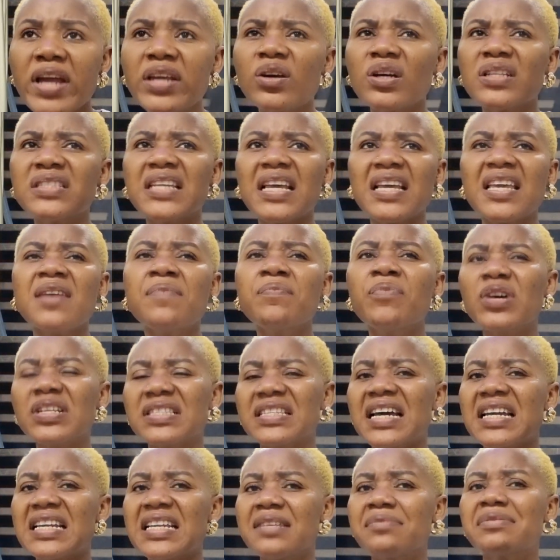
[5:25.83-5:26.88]
When you're taking
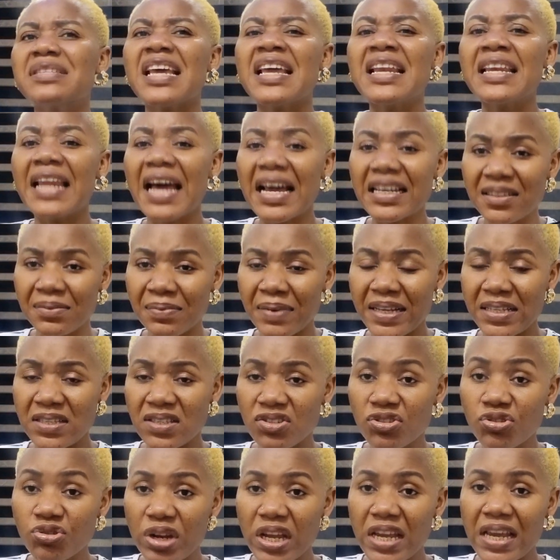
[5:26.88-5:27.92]
button hips
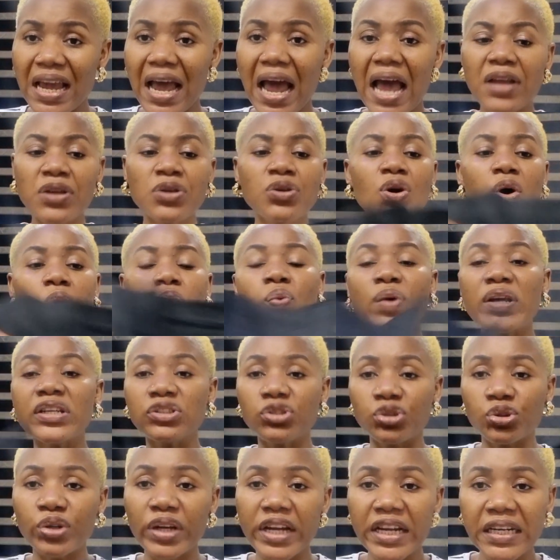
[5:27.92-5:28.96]
enlargement drink and you're
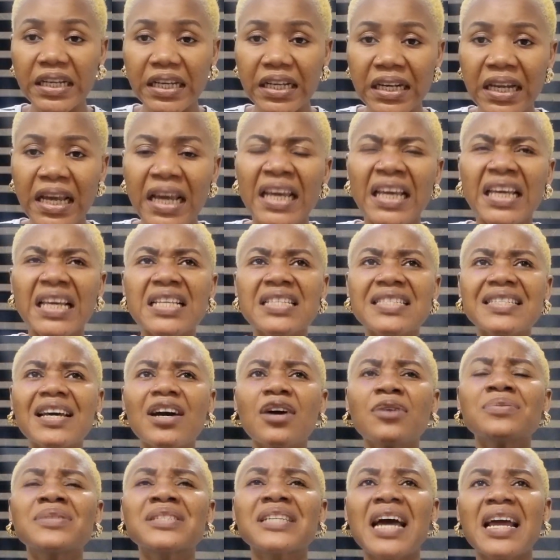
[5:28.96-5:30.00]
waist training, it
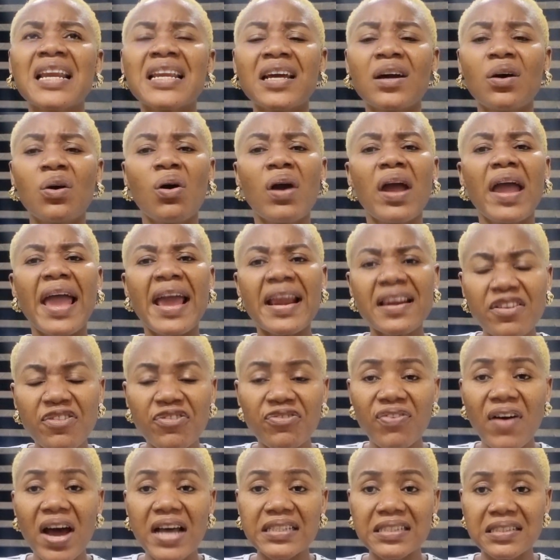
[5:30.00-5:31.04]
helps channel any
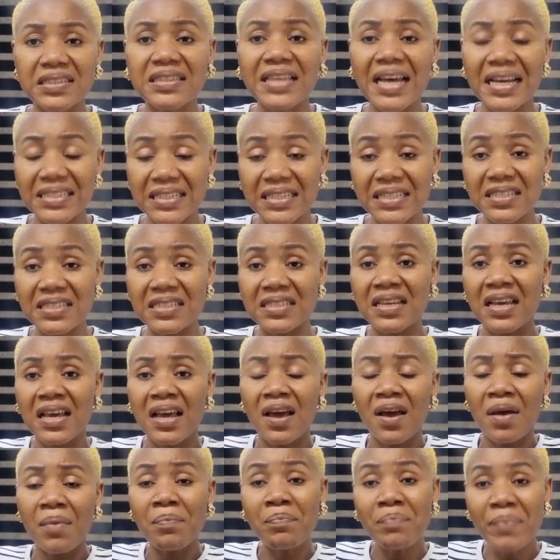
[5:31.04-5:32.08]
fat that is
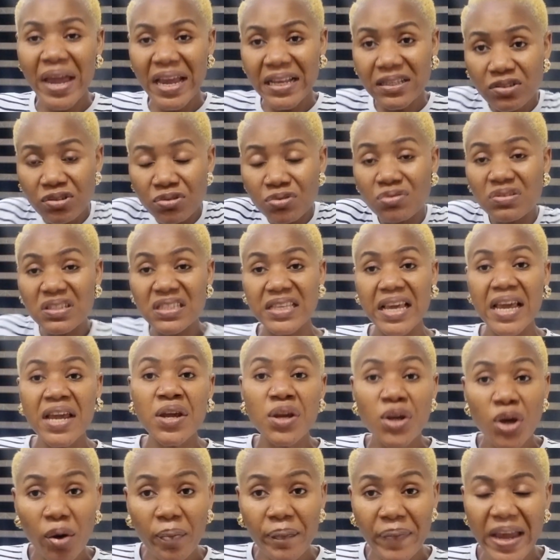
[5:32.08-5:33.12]
meant to
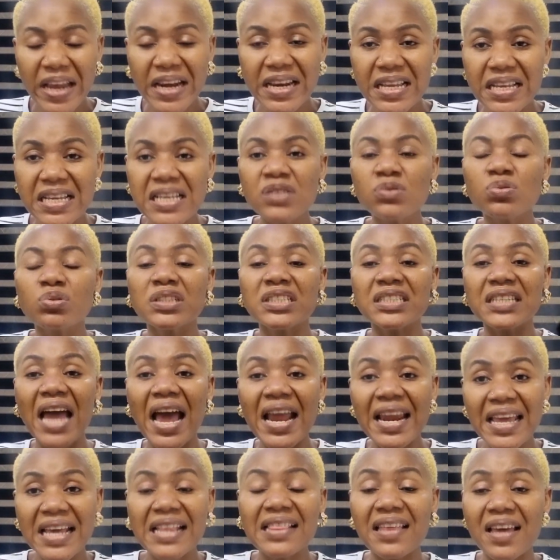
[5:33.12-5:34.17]
stay in your belly. It will
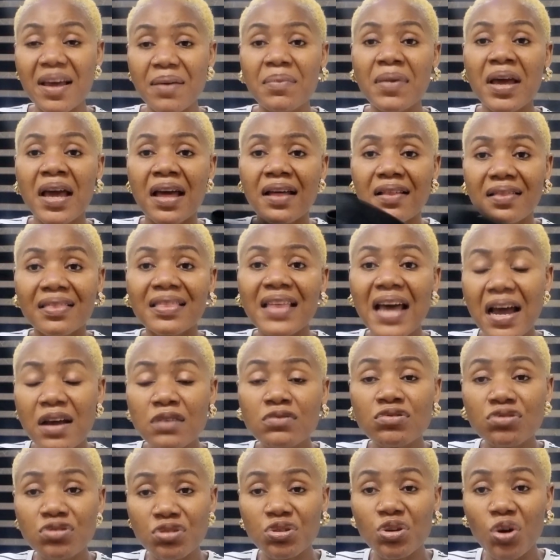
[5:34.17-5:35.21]
channel them
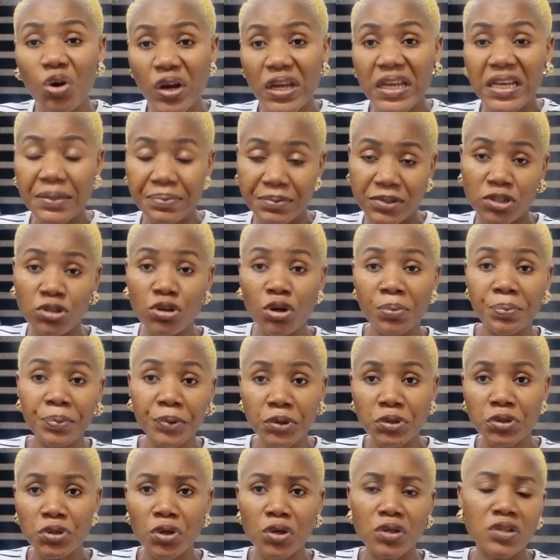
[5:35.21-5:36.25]
down to your hips, your
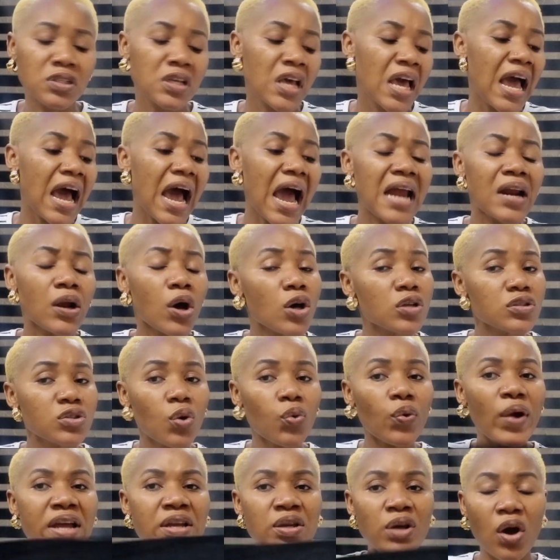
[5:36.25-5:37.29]
buttocks. And
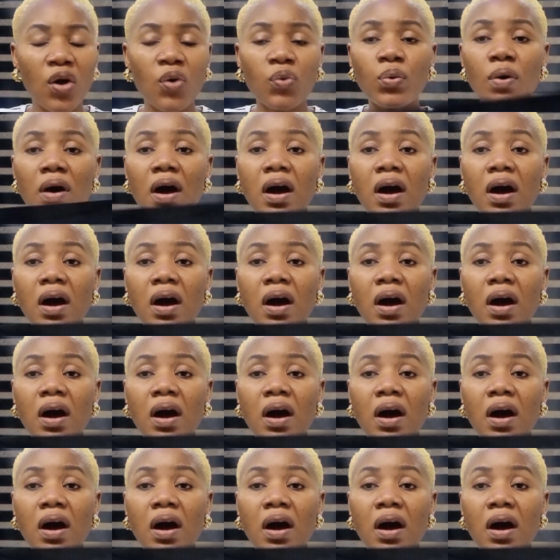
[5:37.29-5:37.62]
also when